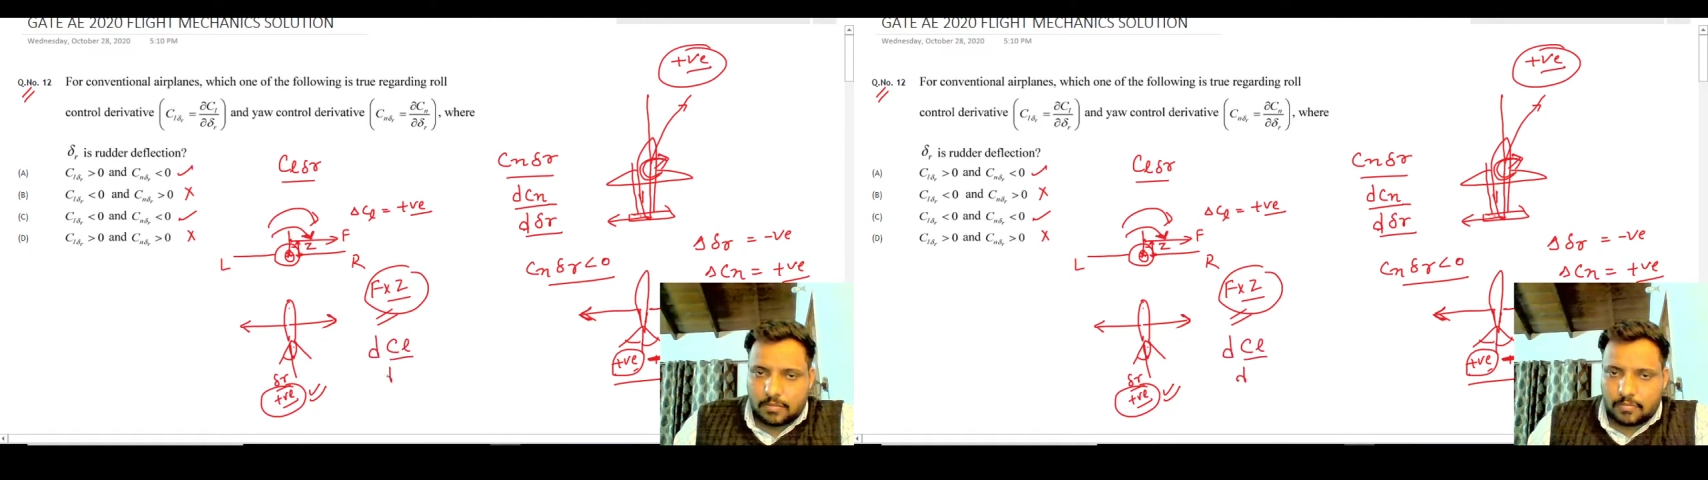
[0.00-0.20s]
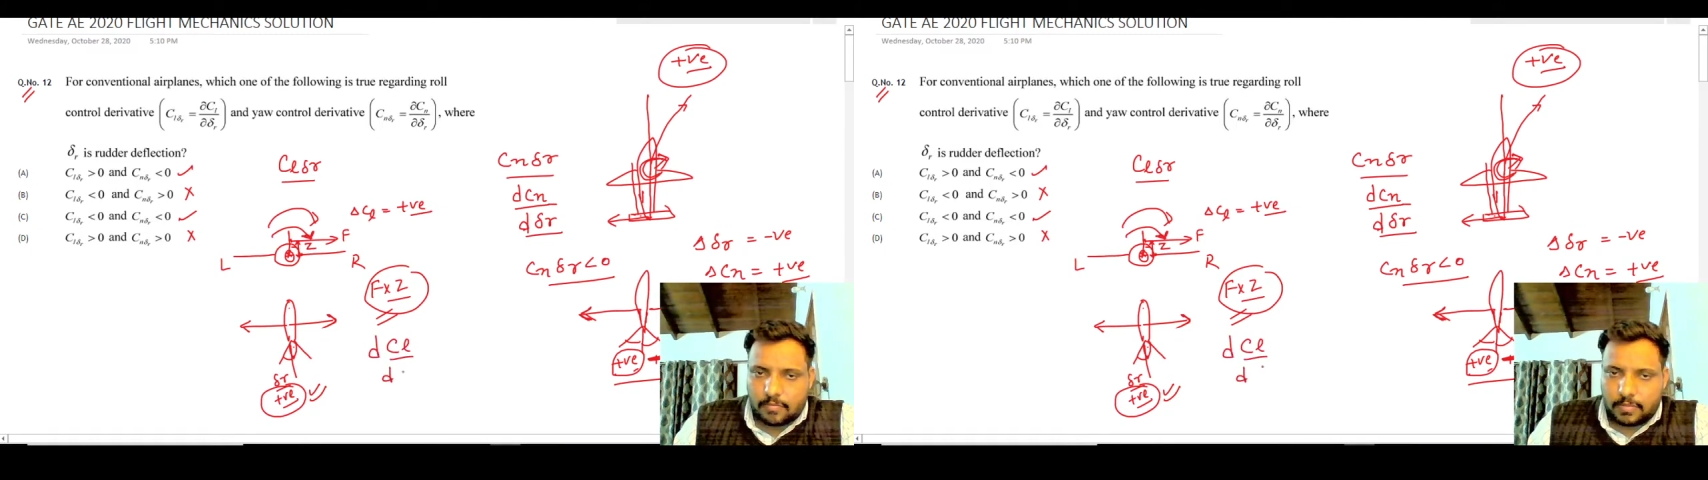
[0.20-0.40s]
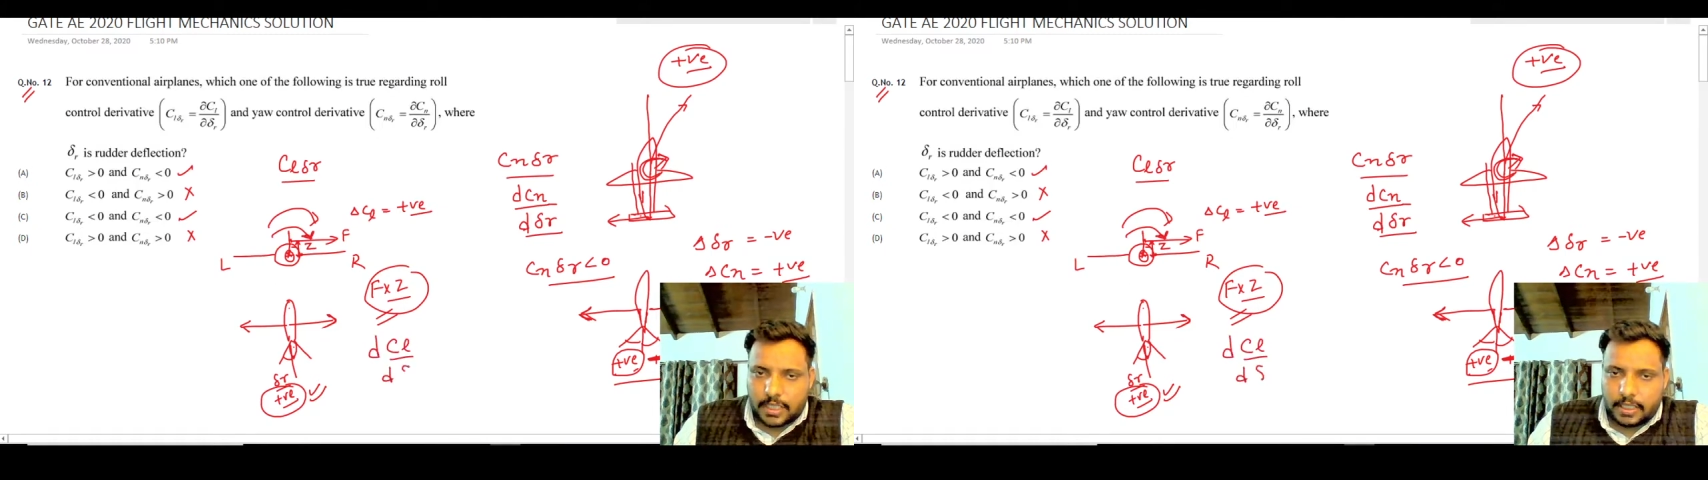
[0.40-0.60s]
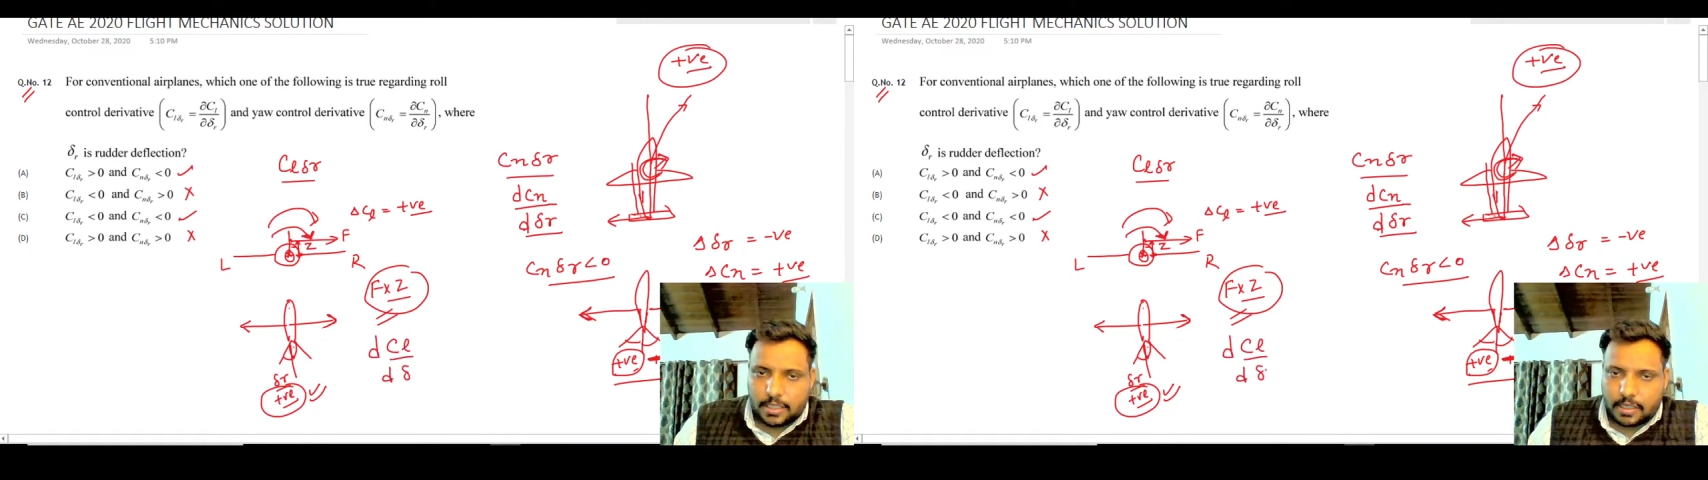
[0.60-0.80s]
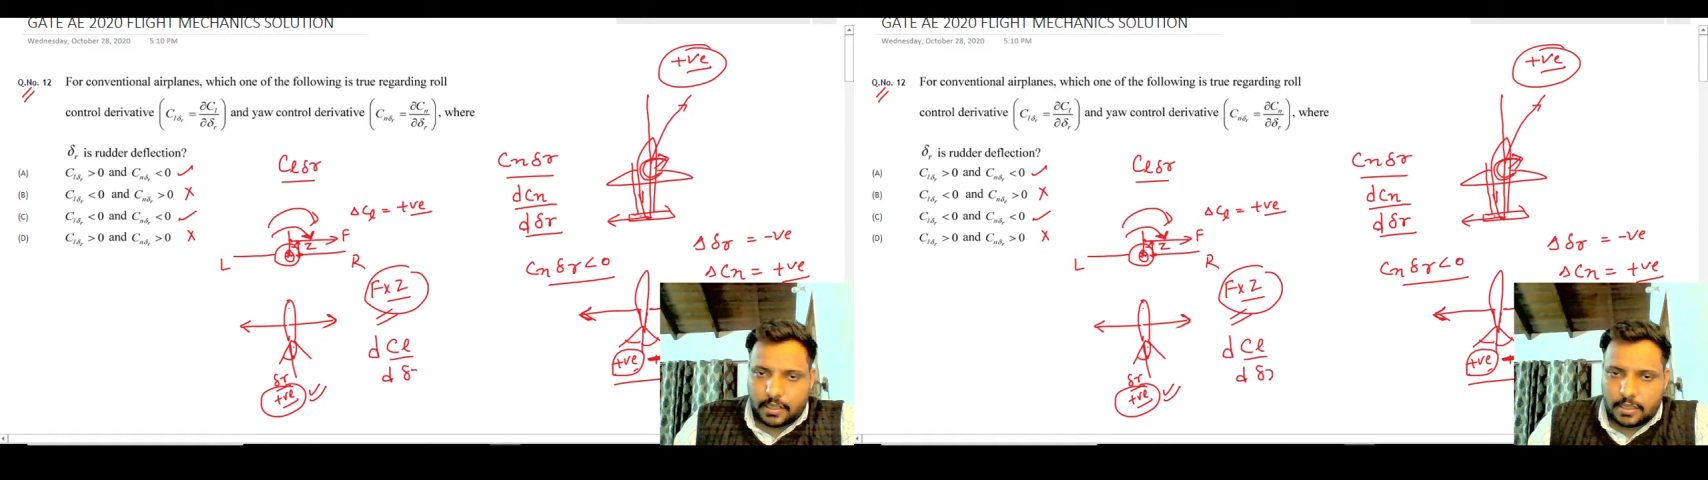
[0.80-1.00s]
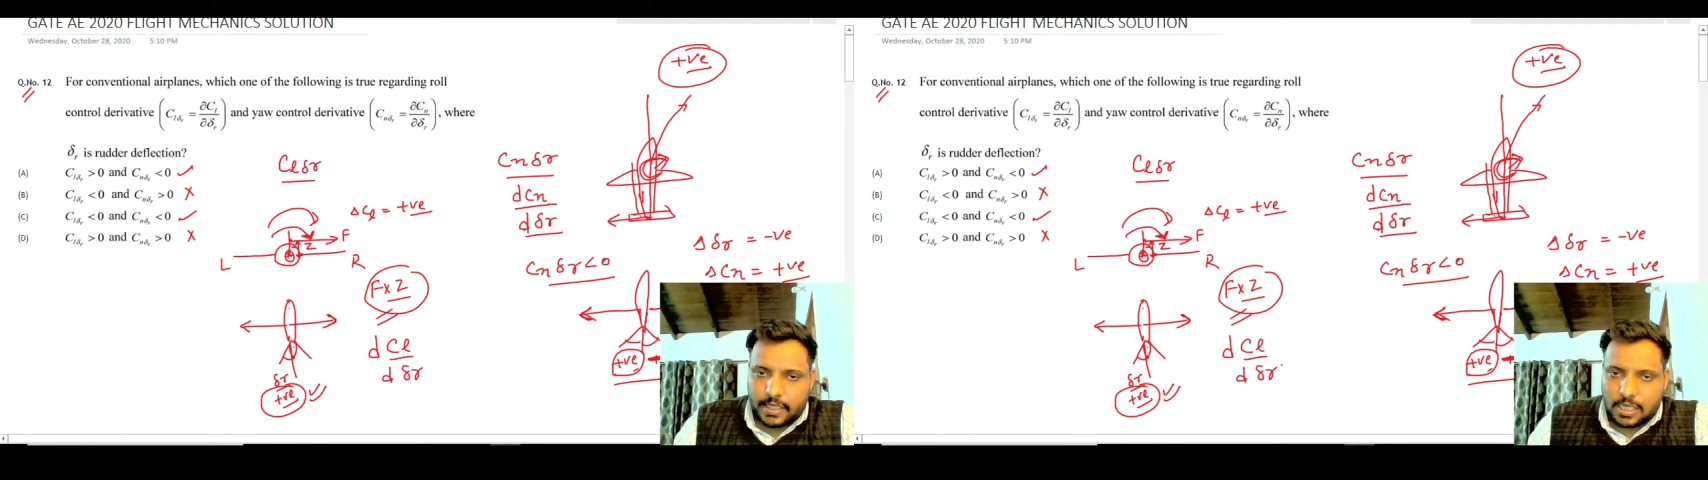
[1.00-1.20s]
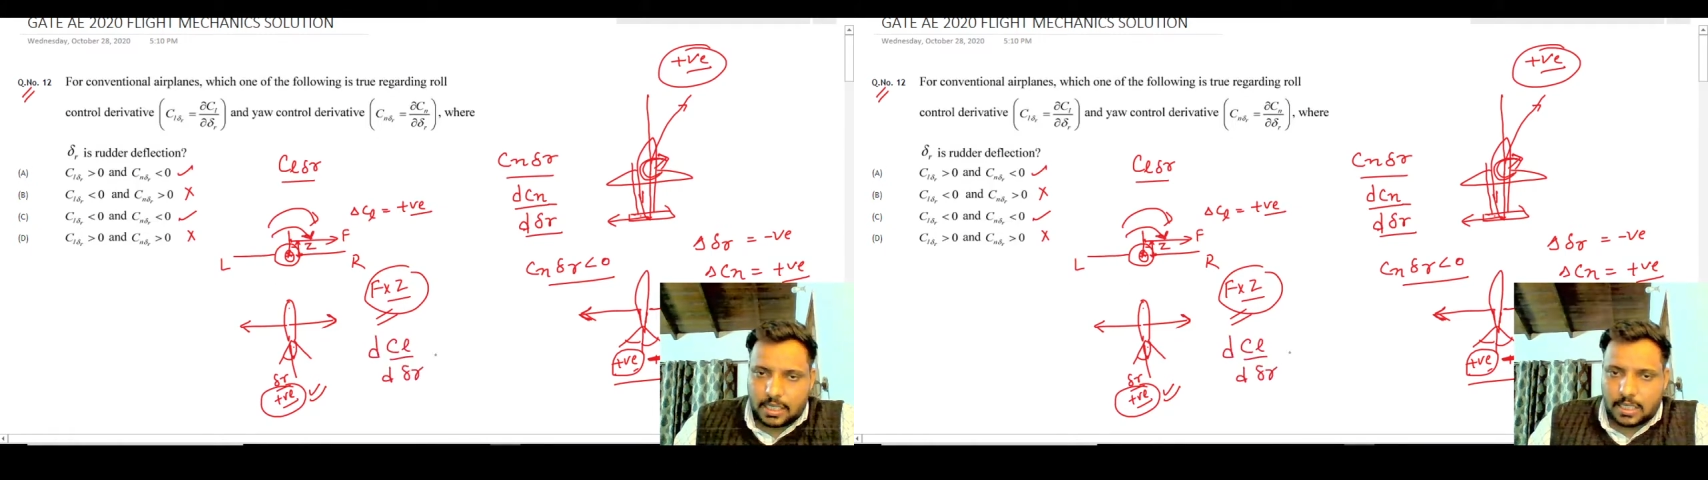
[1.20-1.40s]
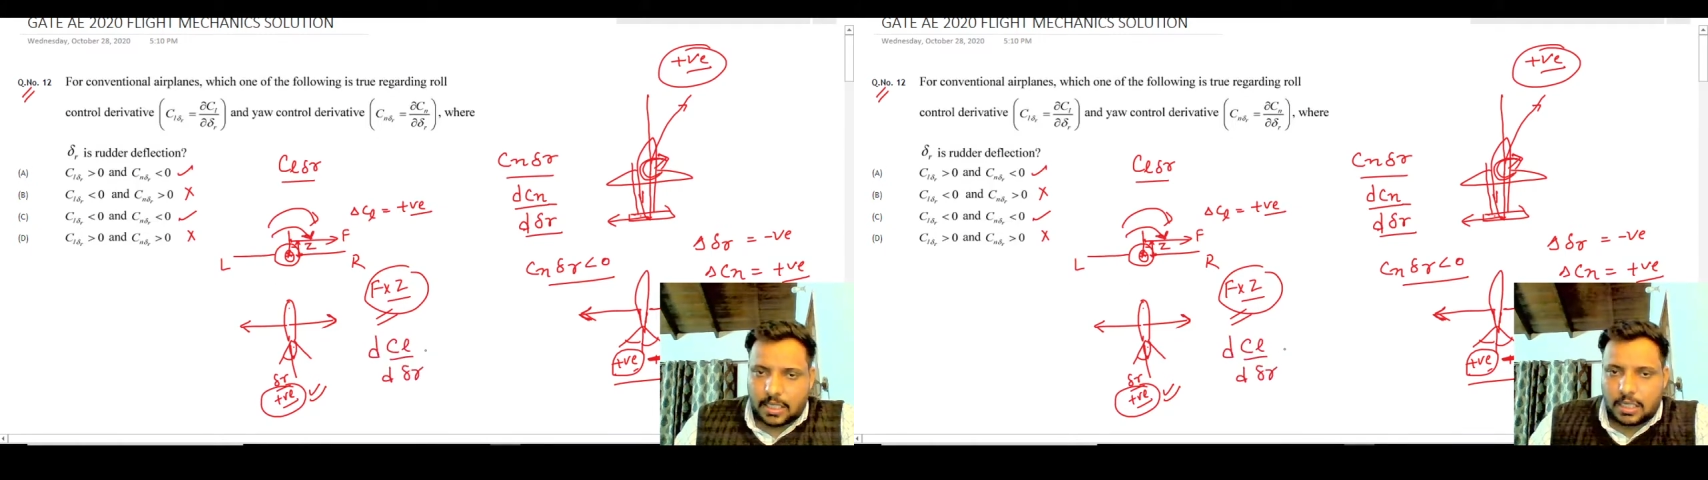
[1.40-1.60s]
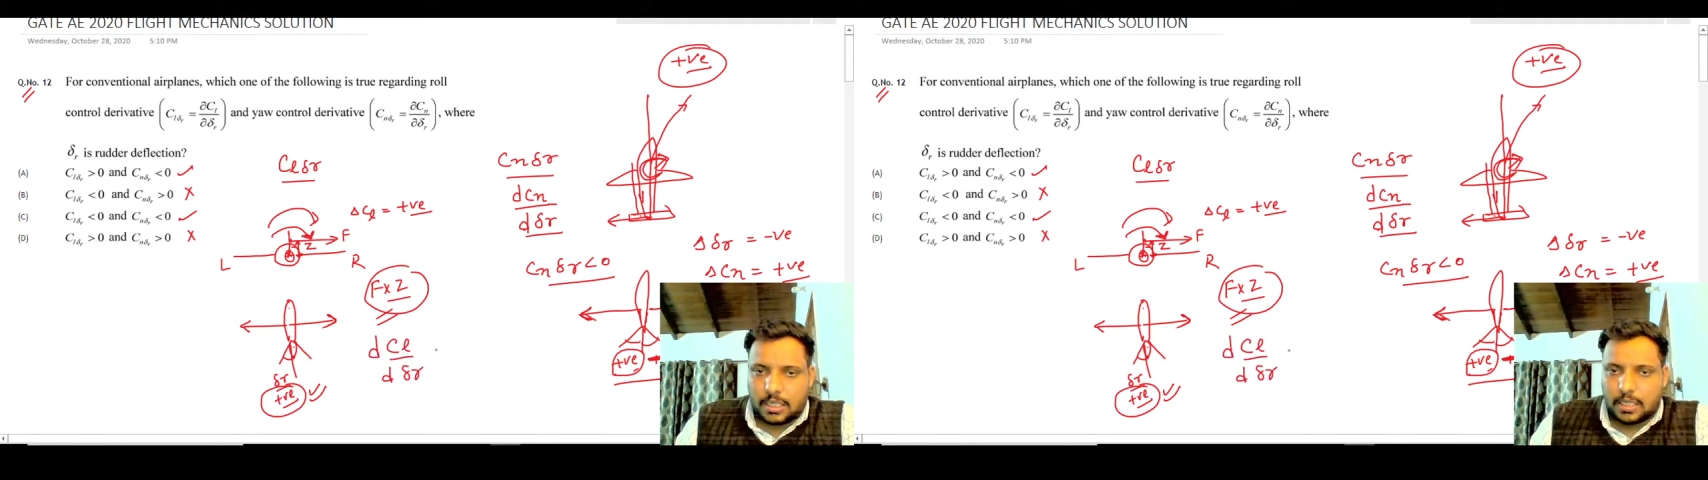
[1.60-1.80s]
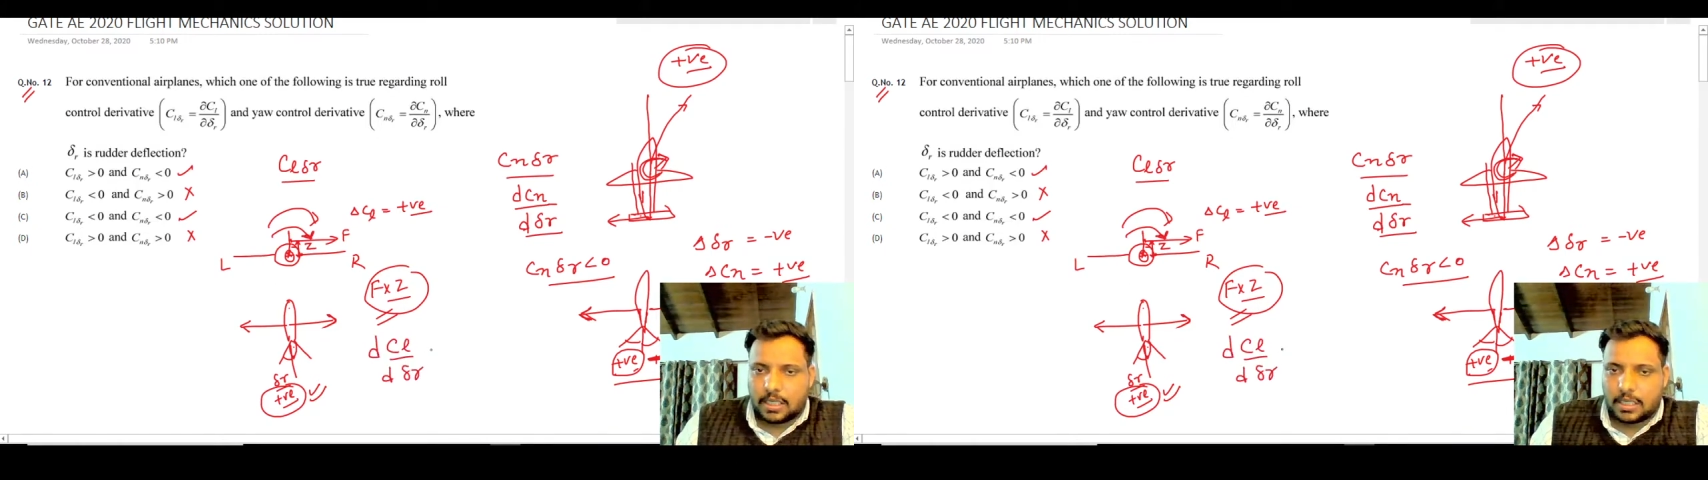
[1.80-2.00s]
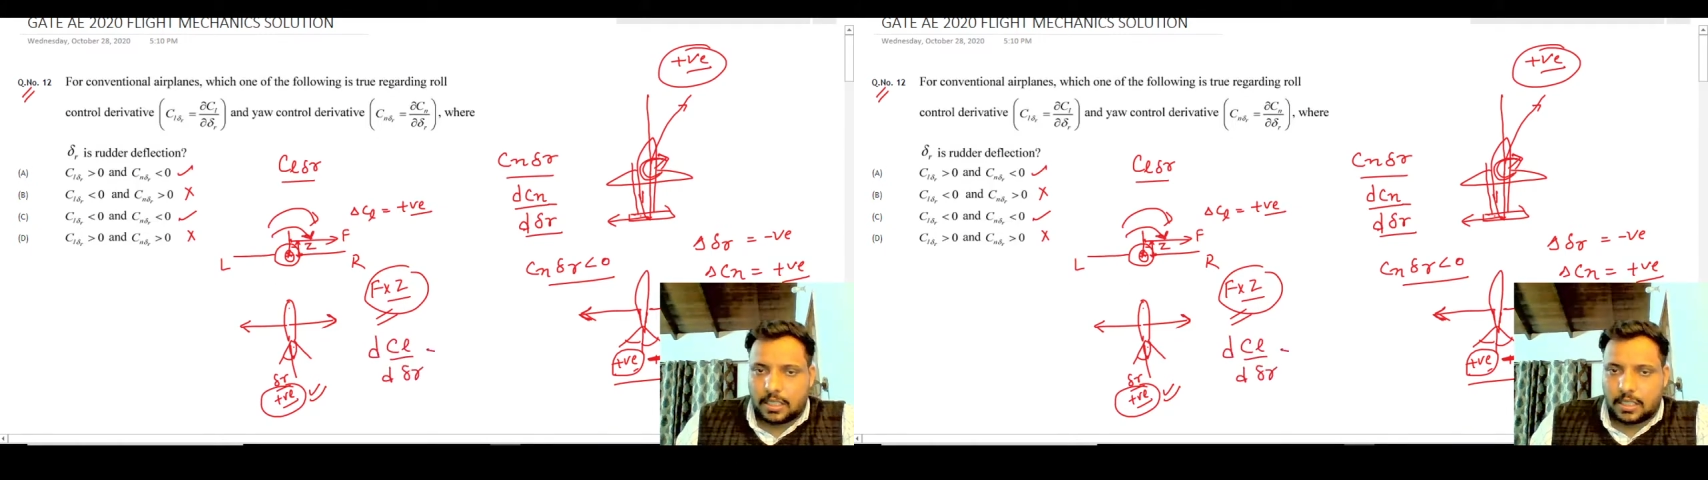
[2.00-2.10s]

by delta R